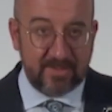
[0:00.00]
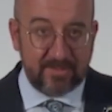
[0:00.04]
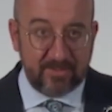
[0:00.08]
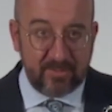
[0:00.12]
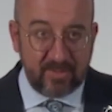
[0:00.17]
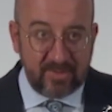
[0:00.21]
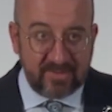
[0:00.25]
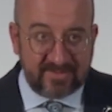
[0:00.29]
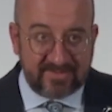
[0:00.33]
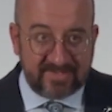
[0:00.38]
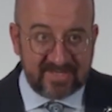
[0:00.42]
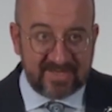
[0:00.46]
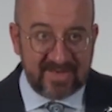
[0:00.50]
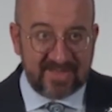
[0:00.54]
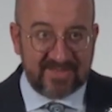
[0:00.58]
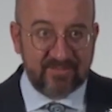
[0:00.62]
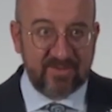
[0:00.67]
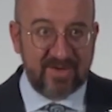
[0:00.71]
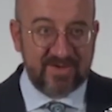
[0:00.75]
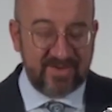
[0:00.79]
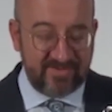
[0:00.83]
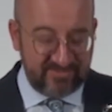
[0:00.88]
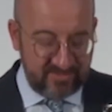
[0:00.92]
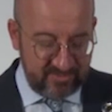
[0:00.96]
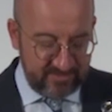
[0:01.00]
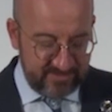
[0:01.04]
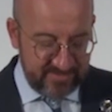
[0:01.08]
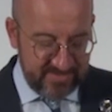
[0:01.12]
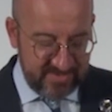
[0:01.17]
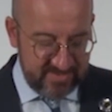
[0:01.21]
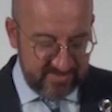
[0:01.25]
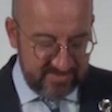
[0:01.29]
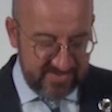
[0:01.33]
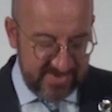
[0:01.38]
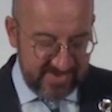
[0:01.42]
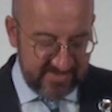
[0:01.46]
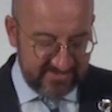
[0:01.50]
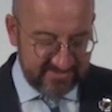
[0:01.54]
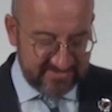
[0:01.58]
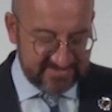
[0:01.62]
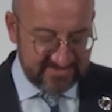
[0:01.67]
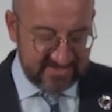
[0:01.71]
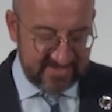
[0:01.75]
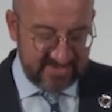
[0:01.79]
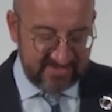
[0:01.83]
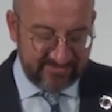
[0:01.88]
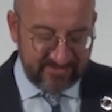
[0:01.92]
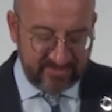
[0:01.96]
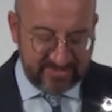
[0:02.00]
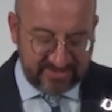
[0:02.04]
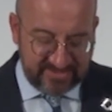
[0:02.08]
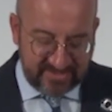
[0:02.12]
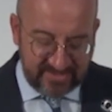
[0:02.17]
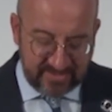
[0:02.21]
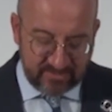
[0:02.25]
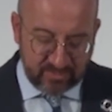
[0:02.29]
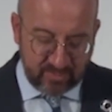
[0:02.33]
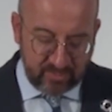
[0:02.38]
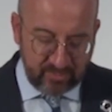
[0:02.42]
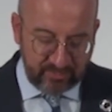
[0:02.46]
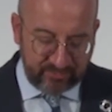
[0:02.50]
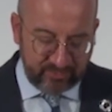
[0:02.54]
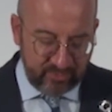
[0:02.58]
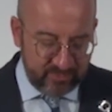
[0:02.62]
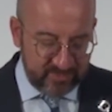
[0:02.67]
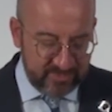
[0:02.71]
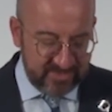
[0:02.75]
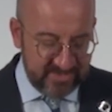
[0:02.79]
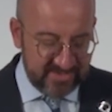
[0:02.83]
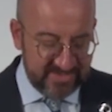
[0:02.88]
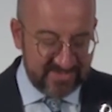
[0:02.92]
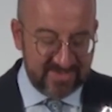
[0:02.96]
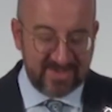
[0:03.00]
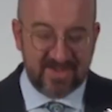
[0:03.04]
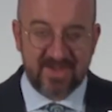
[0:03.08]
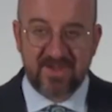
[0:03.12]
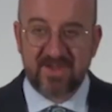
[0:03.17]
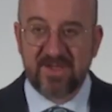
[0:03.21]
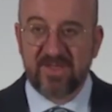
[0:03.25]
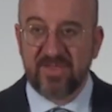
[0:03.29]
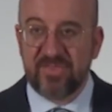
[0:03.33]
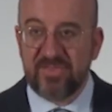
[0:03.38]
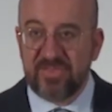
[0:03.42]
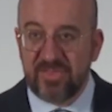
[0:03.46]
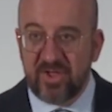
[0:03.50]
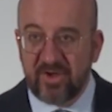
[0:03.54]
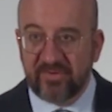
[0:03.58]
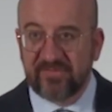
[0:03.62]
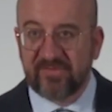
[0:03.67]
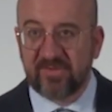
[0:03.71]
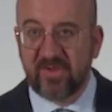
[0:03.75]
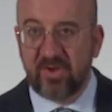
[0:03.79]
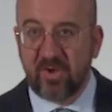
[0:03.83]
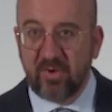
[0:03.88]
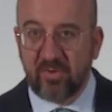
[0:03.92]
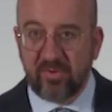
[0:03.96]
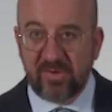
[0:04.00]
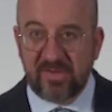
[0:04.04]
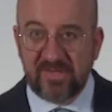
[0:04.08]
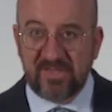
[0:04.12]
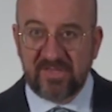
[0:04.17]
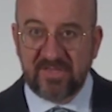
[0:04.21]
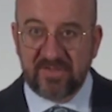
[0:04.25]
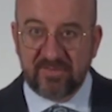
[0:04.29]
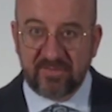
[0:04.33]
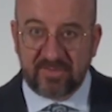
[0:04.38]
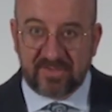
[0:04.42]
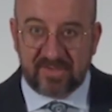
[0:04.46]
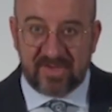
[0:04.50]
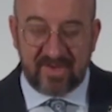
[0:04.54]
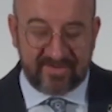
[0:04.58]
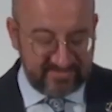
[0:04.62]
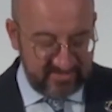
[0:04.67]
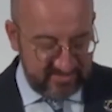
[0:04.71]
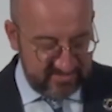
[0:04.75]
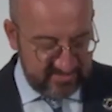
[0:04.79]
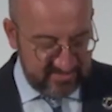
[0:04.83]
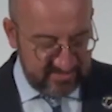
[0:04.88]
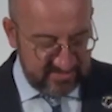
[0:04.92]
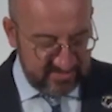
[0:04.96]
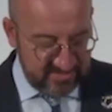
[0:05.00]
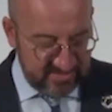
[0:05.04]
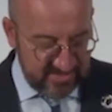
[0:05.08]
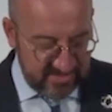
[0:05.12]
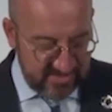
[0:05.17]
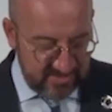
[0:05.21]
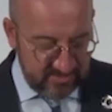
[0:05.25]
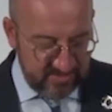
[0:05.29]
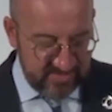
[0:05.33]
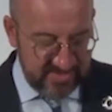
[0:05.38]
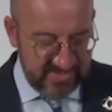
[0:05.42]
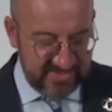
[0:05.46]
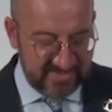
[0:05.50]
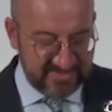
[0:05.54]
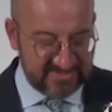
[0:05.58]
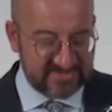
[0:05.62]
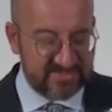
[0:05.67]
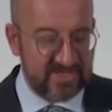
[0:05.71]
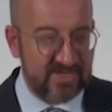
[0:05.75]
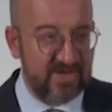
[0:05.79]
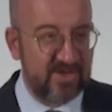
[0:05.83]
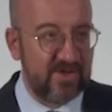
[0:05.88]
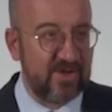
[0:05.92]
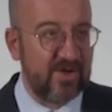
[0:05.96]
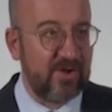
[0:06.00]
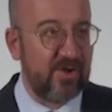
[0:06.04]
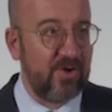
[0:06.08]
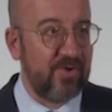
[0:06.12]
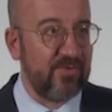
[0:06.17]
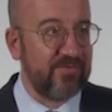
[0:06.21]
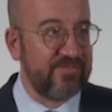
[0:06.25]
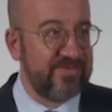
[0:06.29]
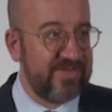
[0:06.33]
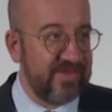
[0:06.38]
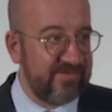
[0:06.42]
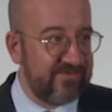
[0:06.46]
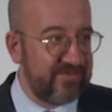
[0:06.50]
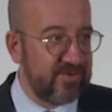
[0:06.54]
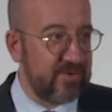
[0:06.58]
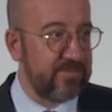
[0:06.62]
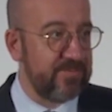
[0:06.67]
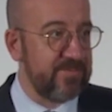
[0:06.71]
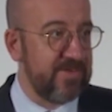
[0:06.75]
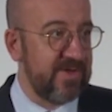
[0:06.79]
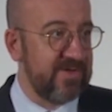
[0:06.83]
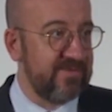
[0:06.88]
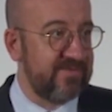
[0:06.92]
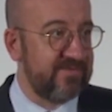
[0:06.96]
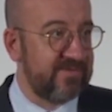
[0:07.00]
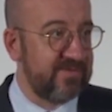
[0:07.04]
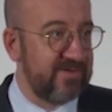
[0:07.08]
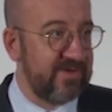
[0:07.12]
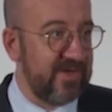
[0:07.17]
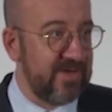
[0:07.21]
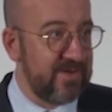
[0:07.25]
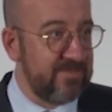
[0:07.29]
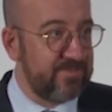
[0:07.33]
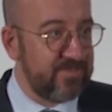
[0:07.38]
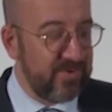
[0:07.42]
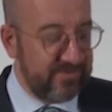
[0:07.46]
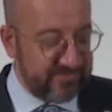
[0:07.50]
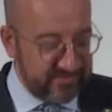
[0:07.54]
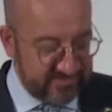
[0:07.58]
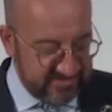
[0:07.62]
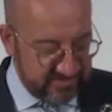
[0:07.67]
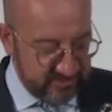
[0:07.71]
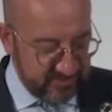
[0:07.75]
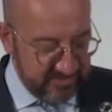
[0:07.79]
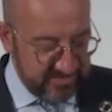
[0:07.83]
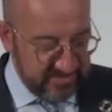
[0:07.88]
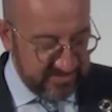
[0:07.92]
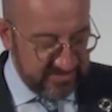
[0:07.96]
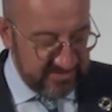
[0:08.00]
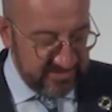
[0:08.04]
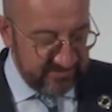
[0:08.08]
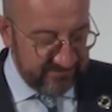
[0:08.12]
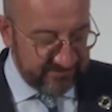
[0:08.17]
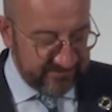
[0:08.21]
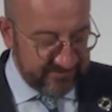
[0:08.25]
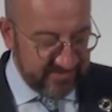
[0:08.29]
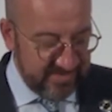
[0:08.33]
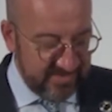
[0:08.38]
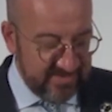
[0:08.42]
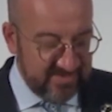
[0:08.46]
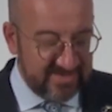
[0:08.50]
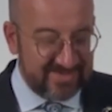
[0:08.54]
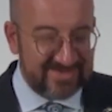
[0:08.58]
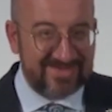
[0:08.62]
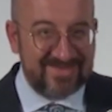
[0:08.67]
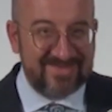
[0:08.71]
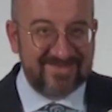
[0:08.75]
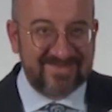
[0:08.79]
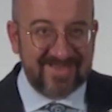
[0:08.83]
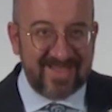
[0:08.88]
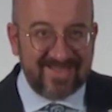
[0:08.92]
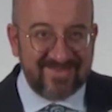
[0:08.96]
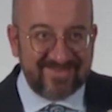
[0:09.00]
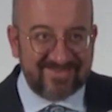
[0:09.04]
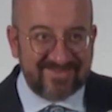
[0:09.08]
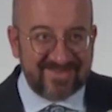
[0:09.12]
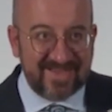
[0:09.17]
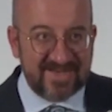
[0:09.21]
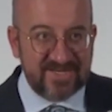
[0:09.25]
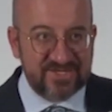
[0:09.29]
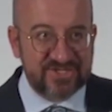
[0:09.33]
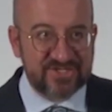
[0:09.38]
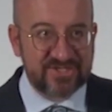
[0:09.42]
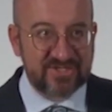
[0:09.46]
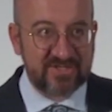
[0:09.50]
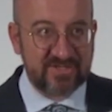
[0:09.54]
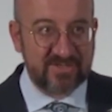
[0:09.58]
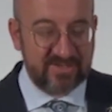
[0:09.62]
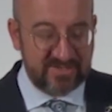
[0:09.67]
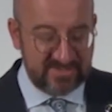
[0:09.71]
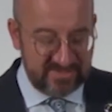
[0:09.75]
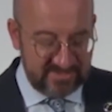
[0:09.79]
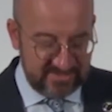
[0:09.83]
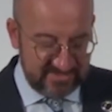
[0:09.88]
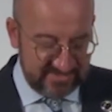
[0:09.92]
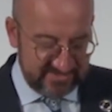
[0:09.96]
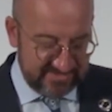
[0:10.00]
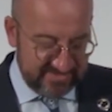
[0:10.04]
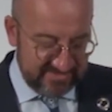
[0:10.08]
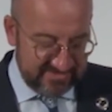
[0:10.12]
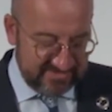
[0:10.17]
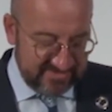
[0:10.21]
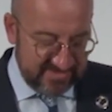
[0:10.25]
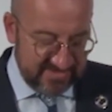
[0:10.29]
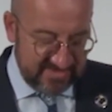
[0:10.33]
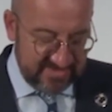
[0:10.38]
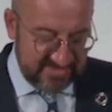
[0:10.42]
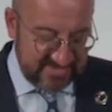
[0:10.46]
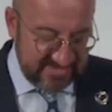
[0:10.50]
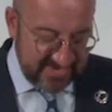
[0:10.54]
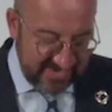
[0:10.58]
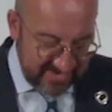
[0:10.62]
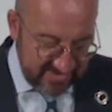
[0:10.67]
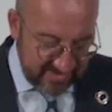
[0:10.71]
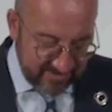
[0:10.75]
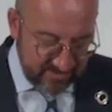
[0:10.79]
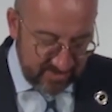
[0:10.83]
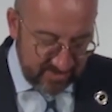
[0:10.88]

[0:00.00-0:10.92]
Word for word: Multilateral development banks have a key role to play not only in the classical areas of development and poverty relief, it's essential that they can